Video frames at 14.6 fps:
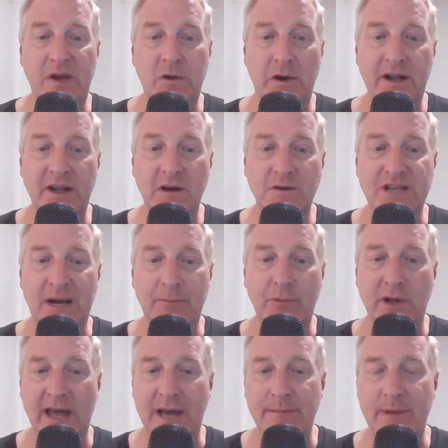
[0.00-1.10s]
Bitcoin goes up,
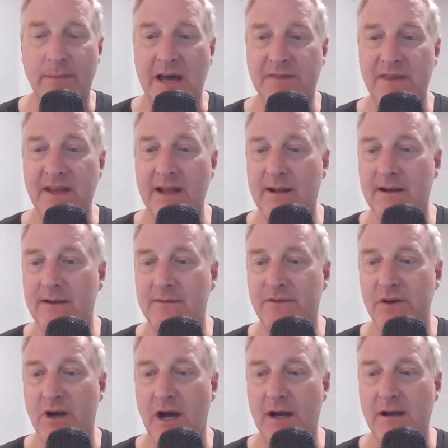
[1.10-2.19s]
will MM? I think
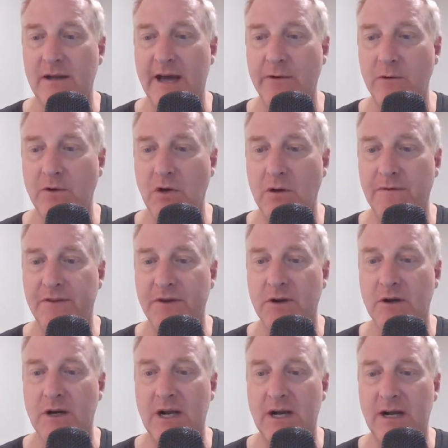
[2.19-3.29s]
they're kind of. I don't know if
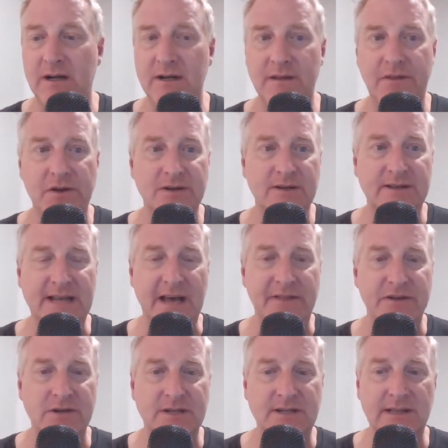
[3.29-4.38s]
they're uh, they're
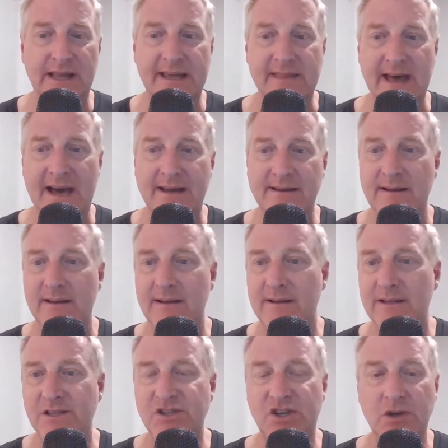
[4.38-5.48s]
tethered like that.
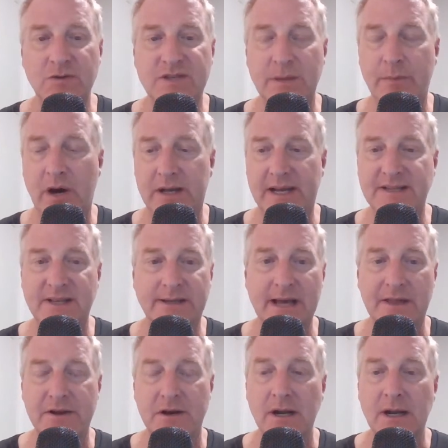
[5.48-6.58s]
Excuse the pun. I said
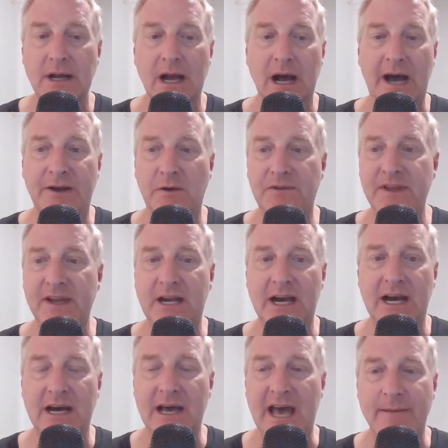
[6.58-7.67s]
tether. I don't think
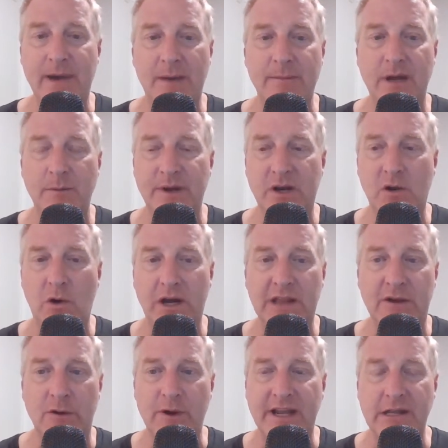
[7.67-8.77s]
uh, MM and Bitcoin in
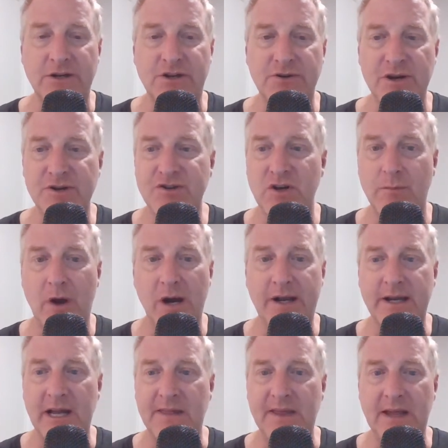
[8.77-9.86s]
the regular traditional
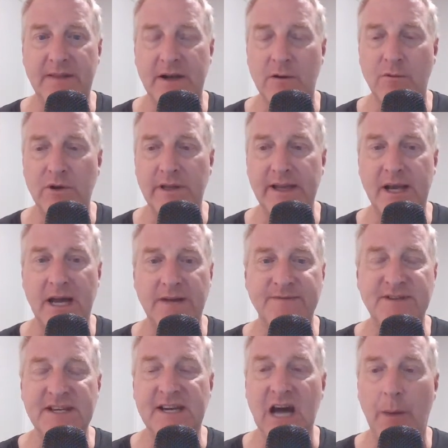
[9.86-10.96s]
market. I think they're really kind of
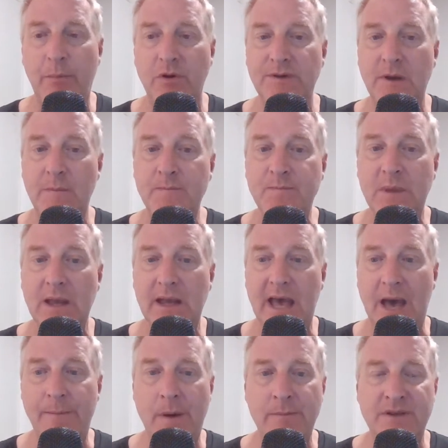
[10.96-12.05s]
decoupled.
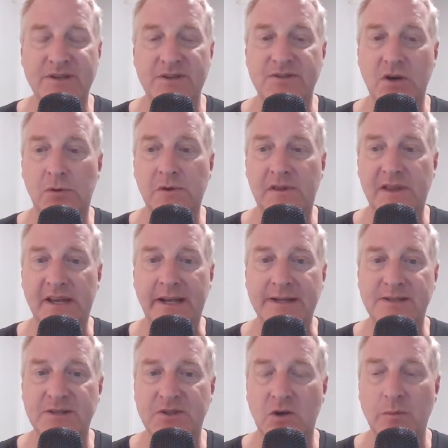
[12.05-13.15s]
MM is its own thing.
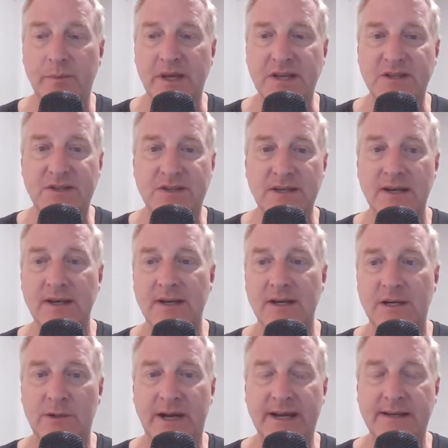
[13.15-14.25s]
It's its own beast,
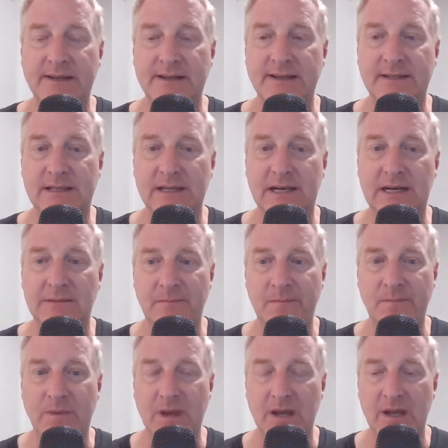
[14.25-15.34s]
right? It um,